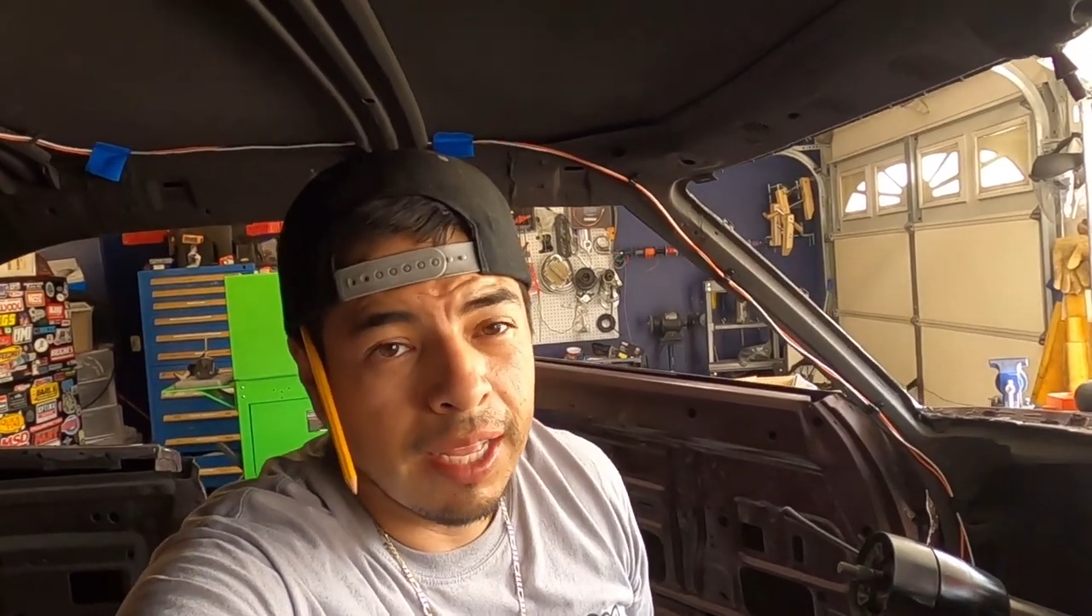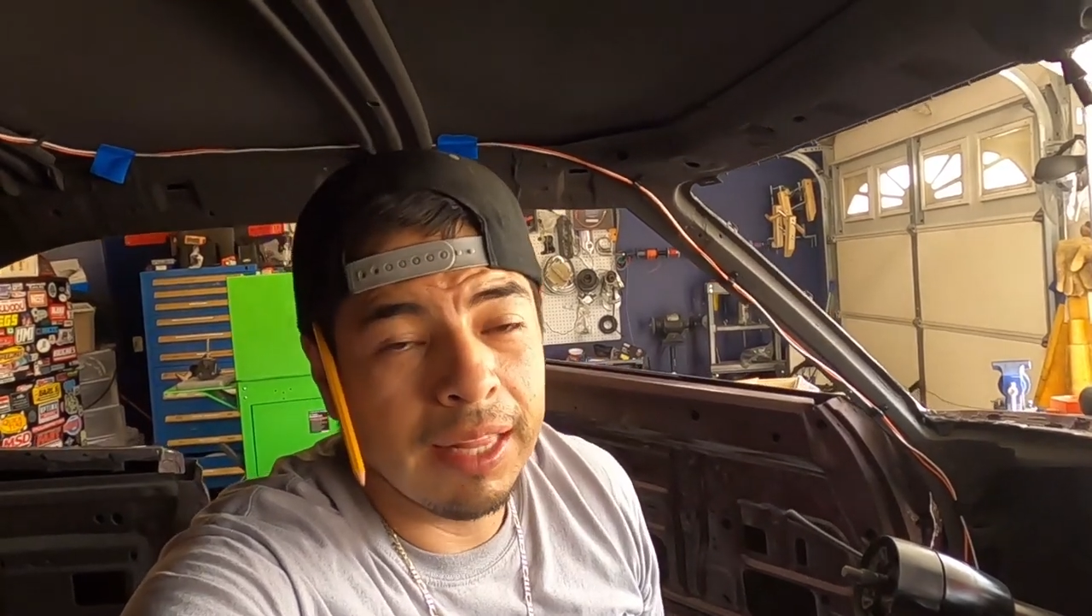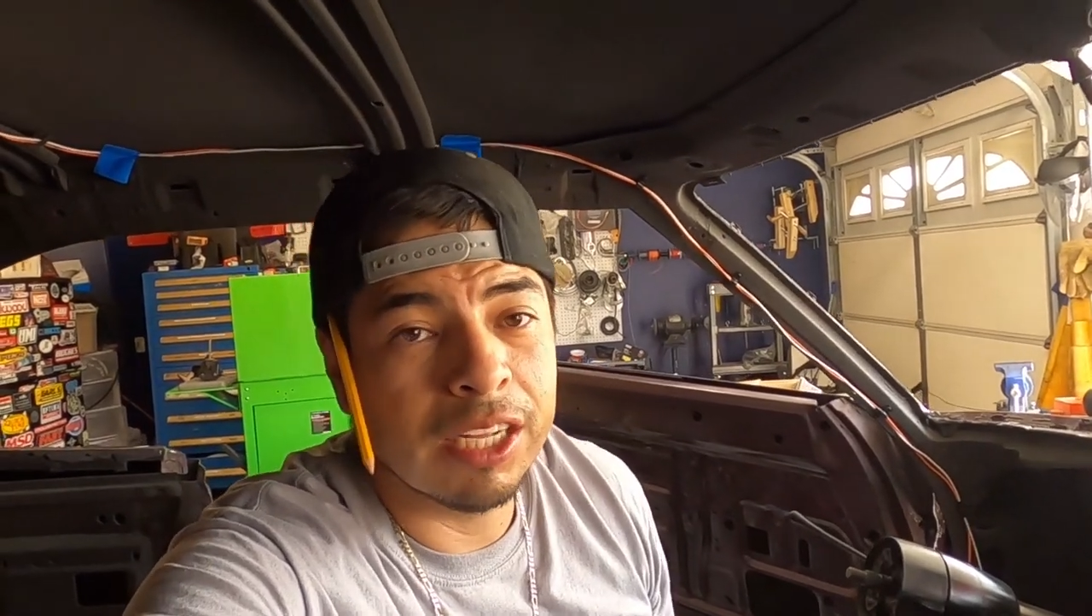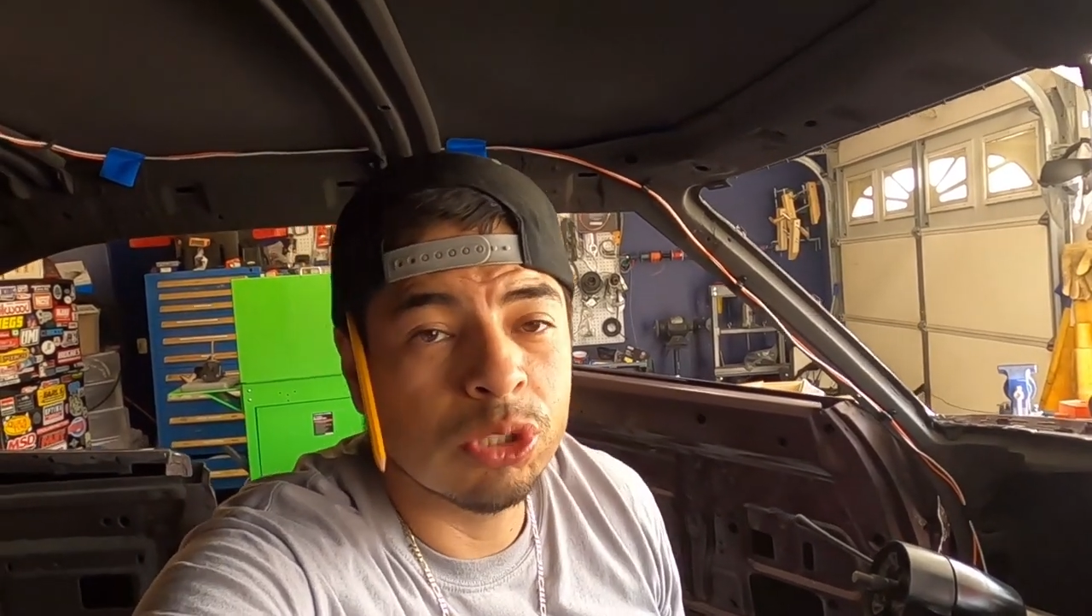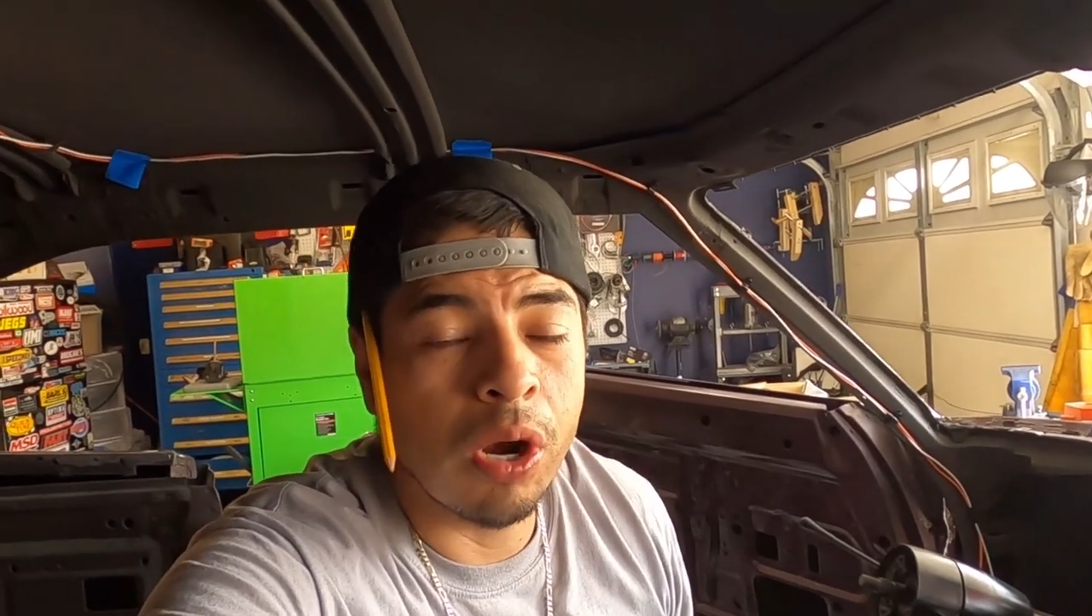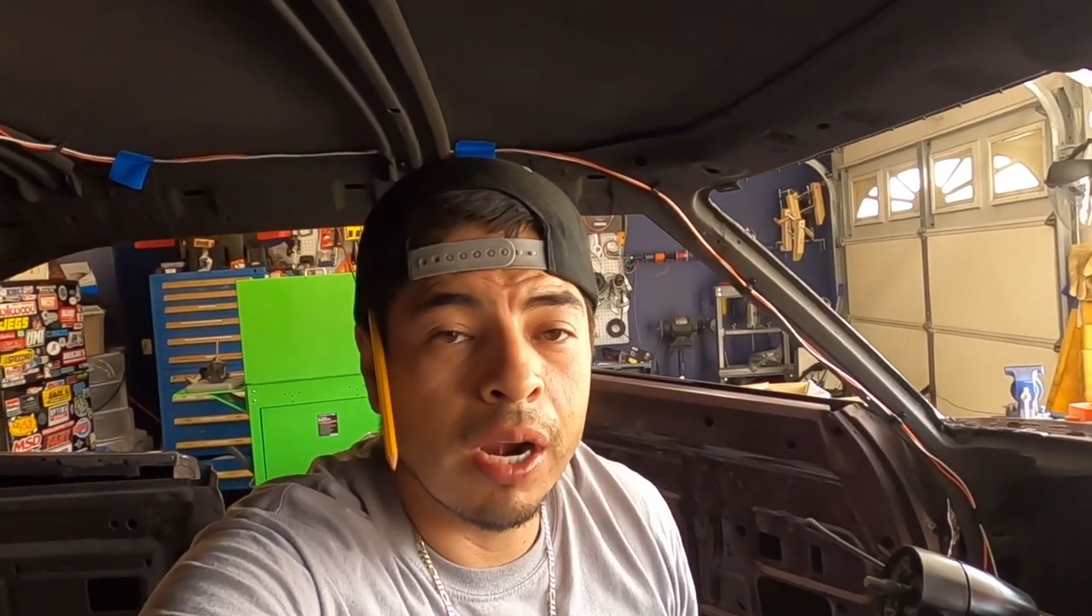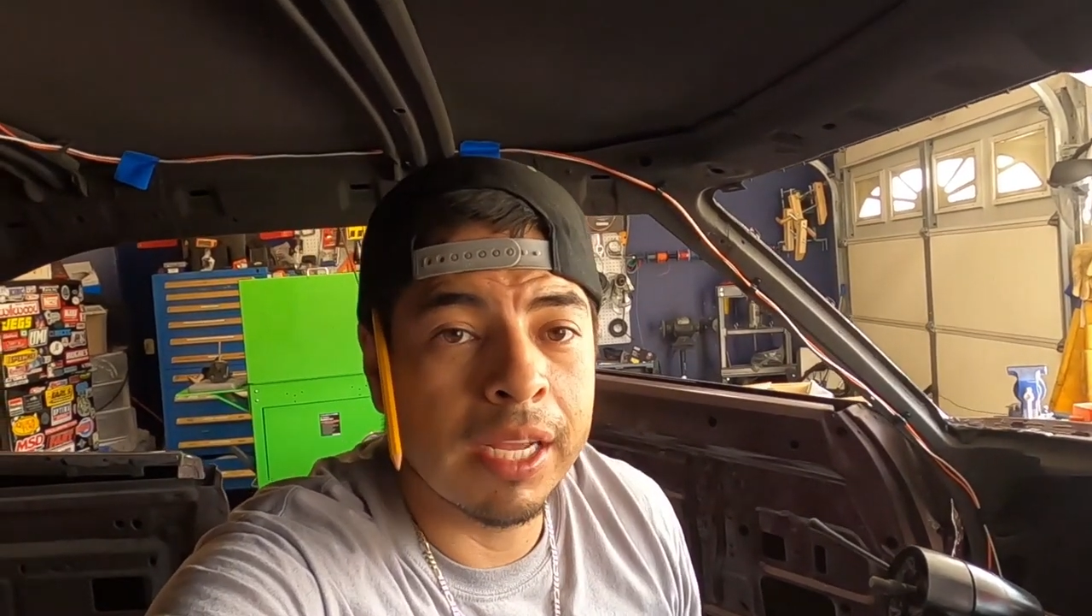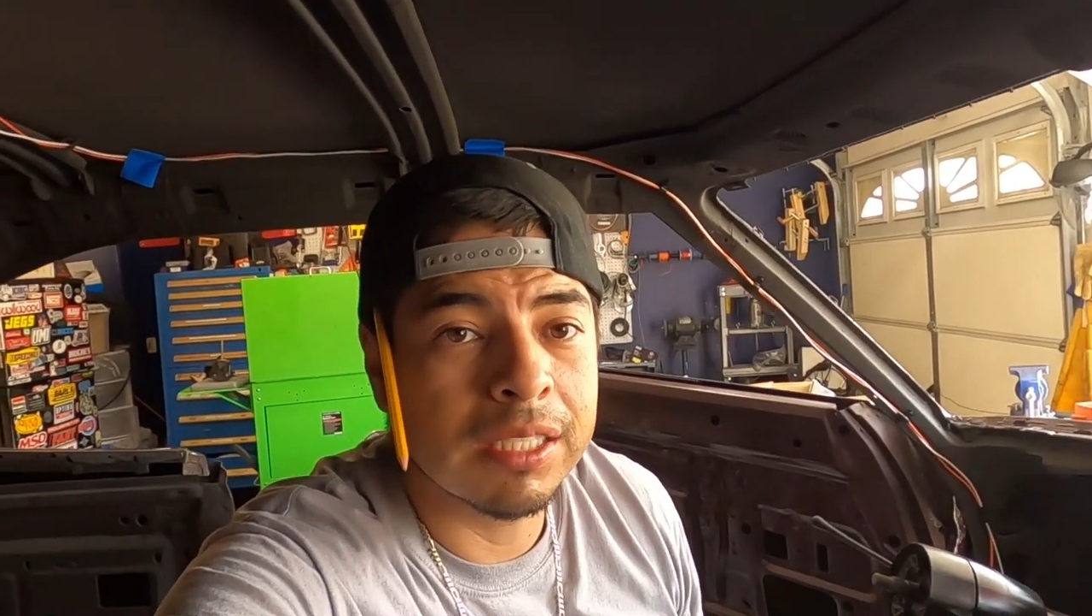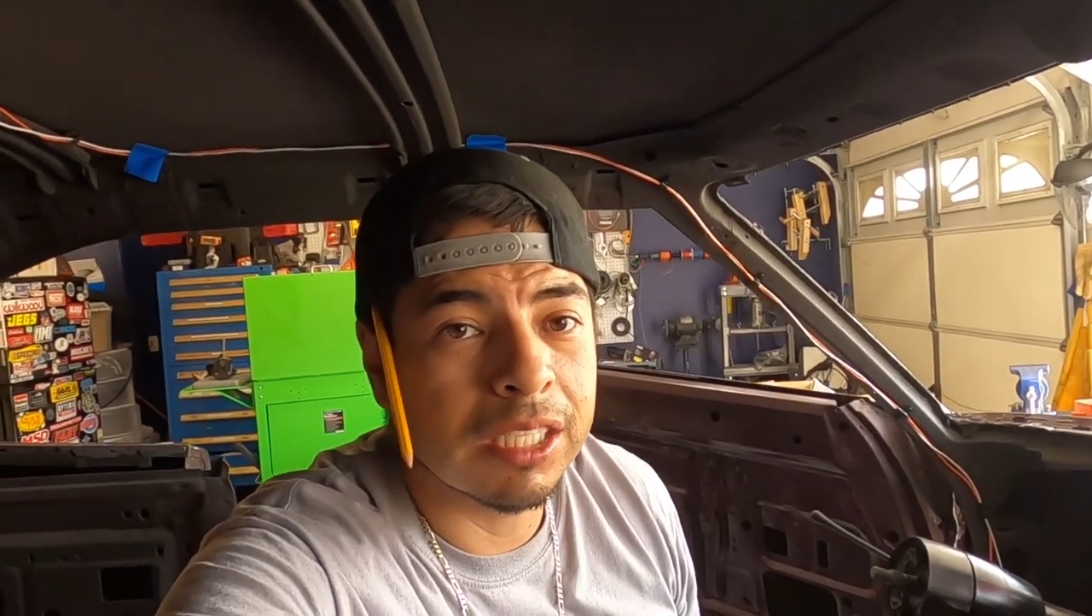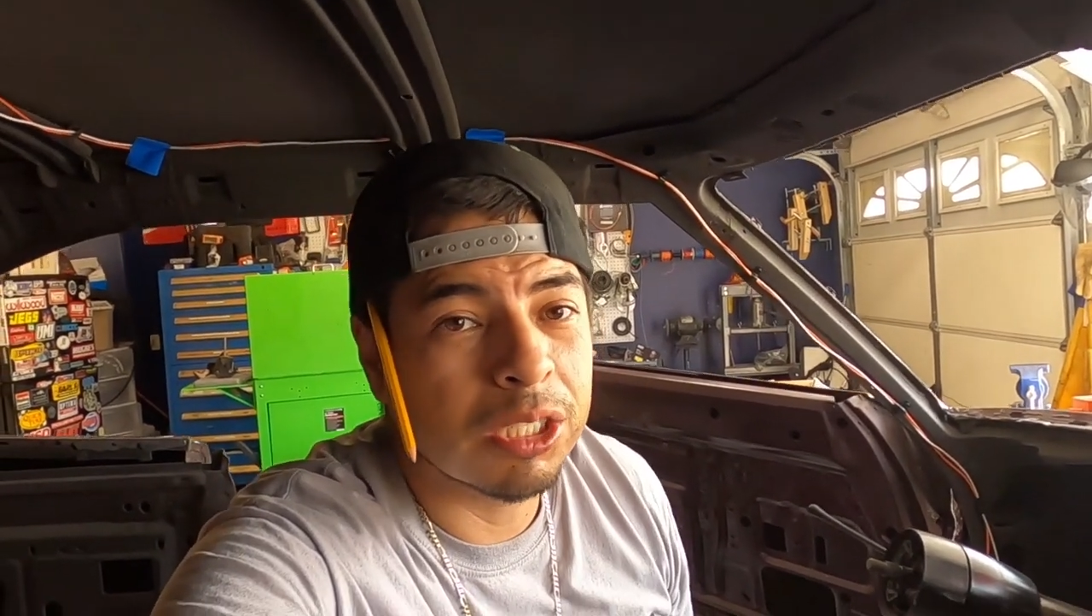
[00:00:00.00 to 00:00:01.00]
electronics,